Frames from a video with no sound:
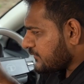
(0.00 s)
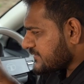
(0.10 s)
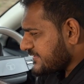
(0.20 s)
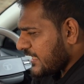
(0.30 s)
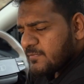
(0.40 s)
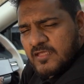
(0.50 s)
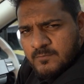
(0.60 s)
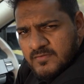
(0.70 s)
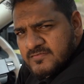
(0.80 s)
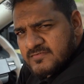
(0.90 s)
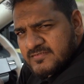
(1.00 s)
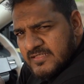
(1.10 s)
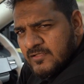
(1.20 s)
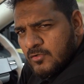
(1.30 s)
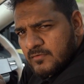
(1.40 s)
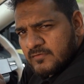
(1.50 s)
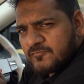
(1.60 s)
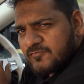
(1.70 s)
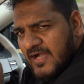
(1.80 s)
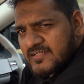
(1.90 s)
the same game is seen on the
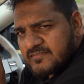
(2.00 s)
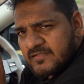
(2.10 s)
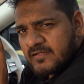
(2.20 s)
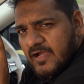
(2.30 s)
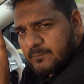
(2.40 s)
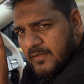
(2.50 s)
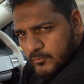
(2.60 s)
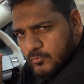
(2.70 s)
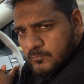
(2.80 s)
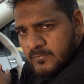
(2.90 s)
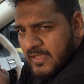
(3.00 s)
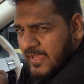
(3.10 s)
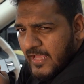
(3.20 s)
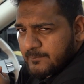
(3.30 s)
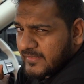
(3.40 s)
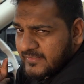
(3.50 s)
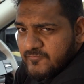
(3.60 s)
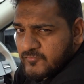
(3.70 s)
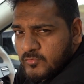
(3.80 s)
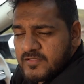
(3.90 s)
flat screen at my home and my
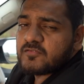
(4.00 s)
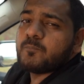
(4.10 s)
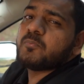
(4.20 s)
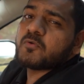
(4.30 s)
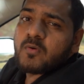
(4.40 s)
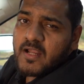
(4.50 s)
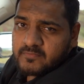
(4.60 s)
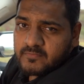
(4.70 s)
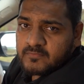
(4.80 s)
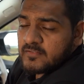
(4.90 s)
nephew is a pro at it.